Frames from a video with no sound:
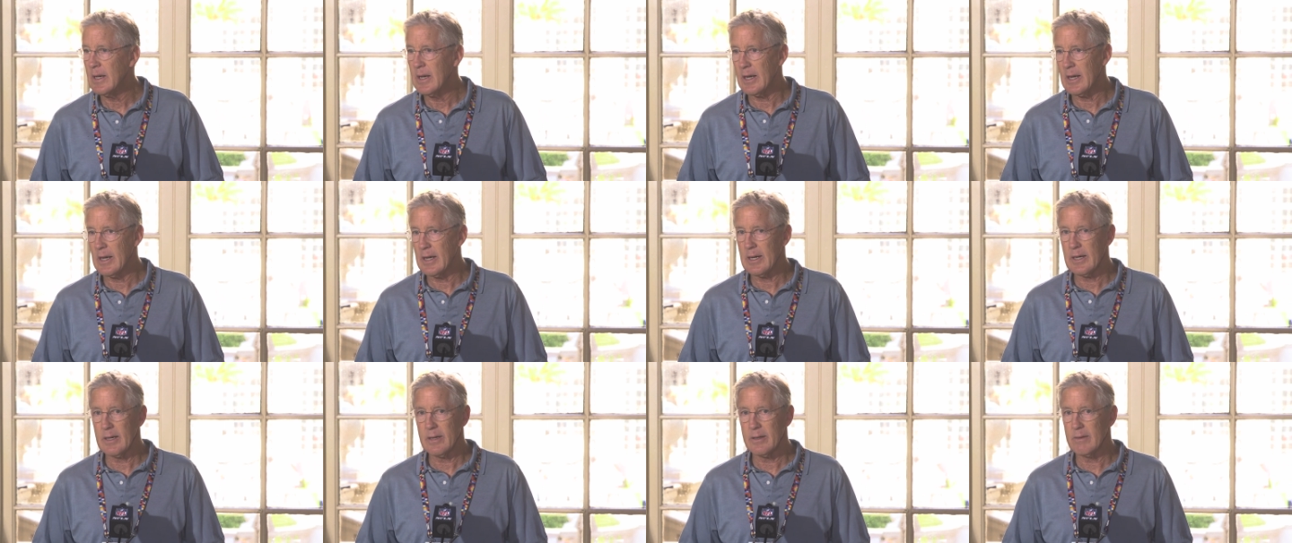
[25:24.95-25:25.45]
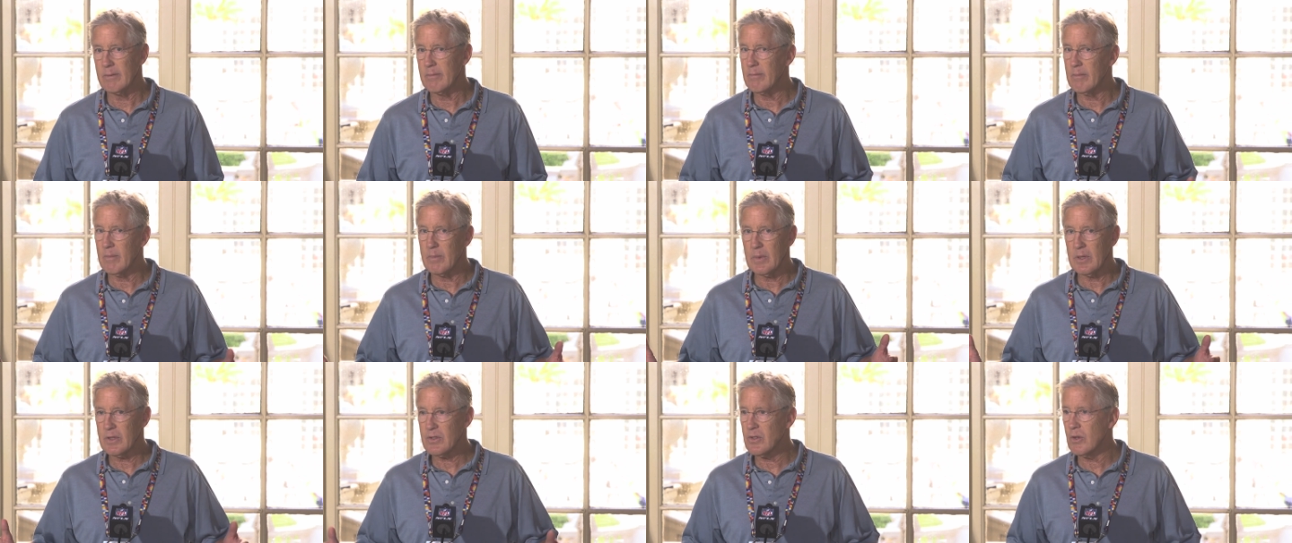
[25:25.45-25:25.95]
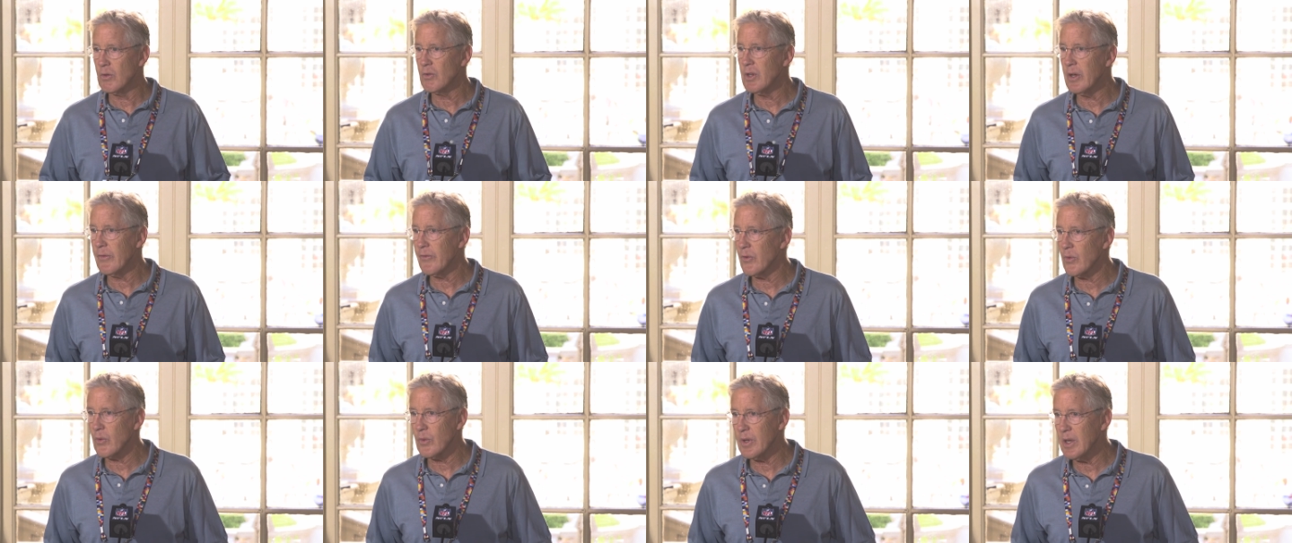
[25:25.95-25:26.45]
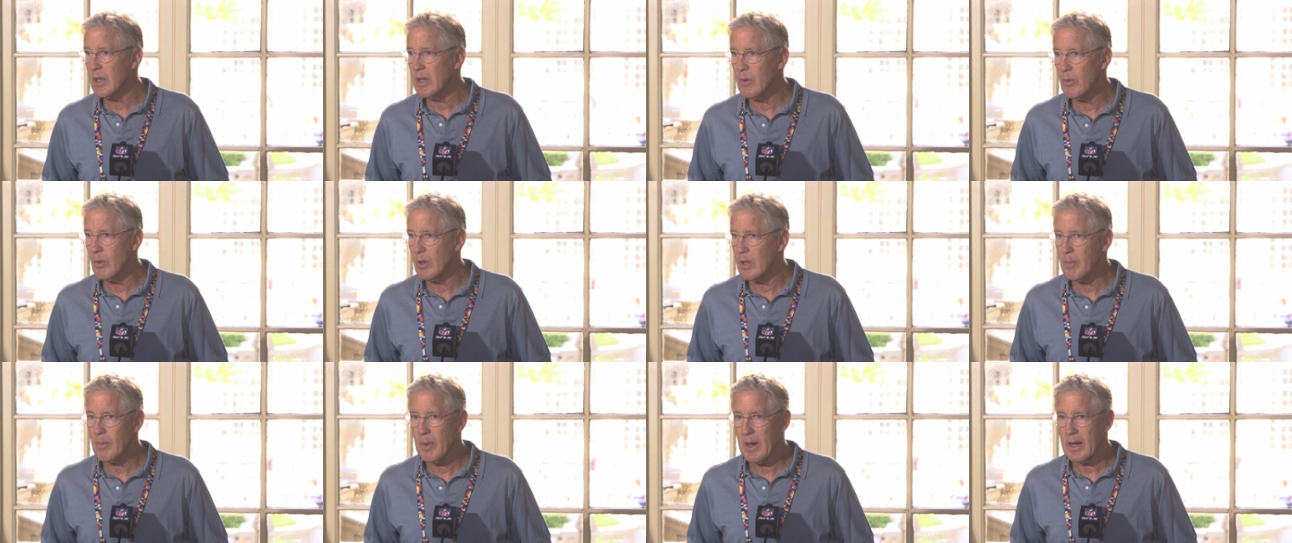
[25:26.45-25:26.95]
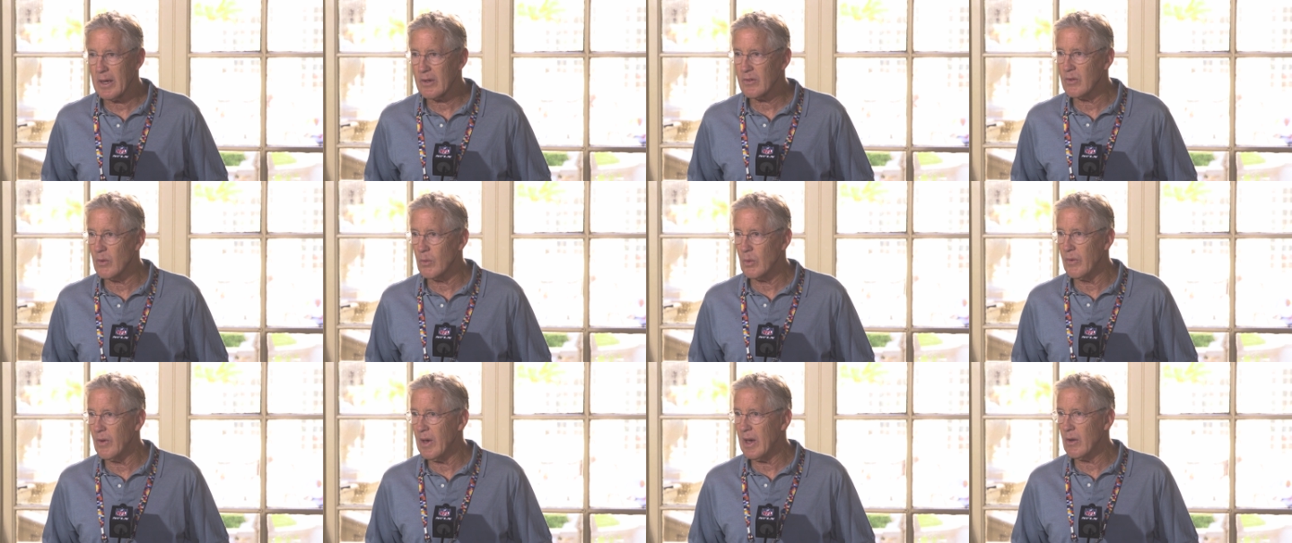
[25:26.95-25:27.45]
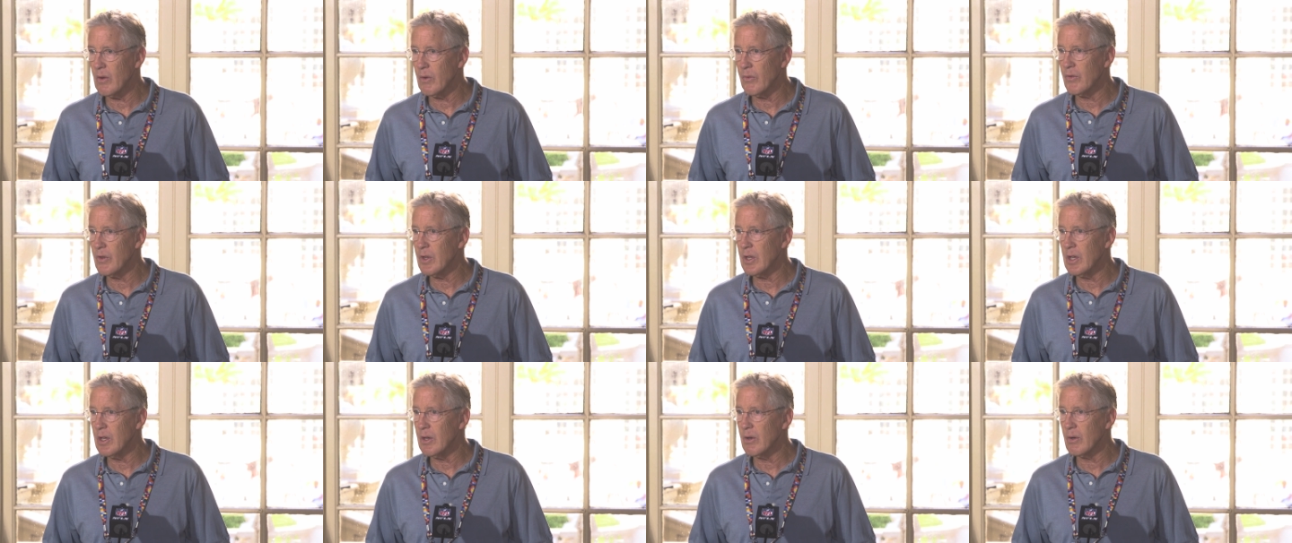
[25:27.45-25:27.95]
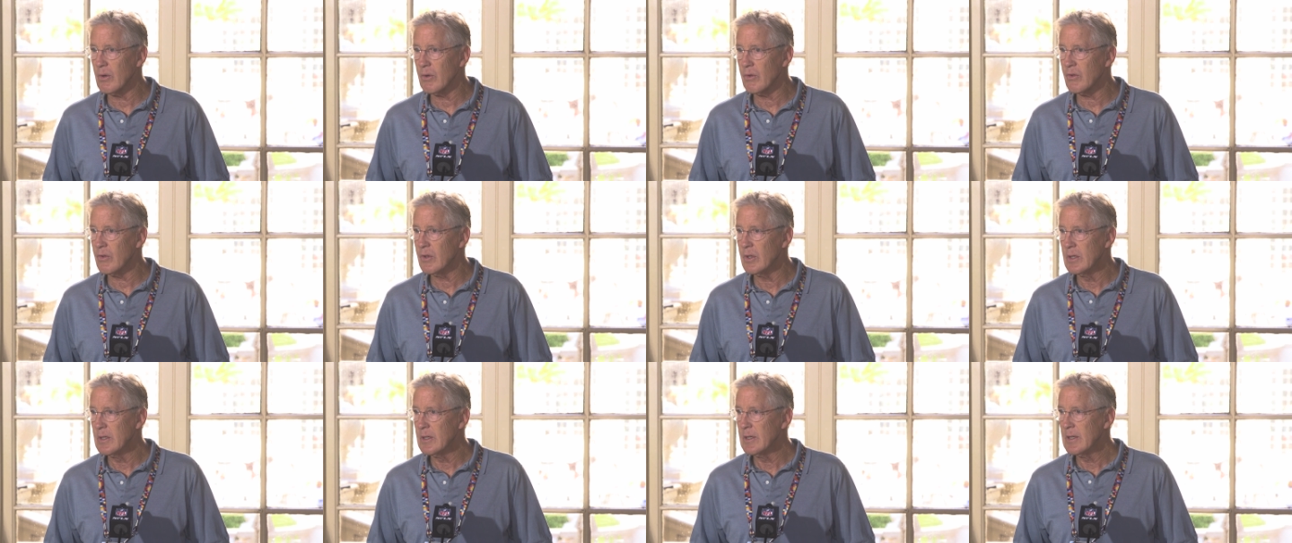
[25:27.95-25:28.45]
Uh, it's no different with any running backs that we've had over the years.